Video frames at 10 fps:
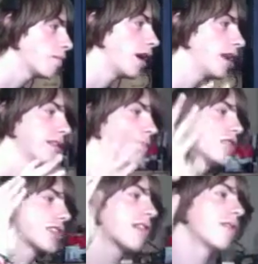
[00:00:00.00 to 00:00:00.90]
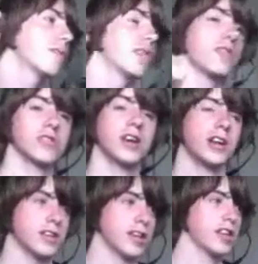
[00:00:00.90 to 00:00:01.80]
Right, let me just carry on with this, but I
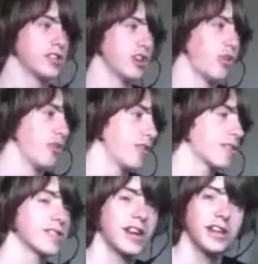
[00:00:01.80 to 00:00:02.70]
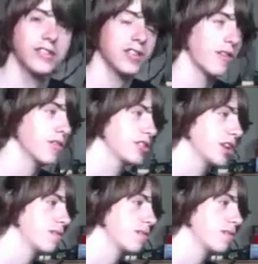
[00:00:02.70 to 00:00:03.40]
need to get a shit because I need to go in the shower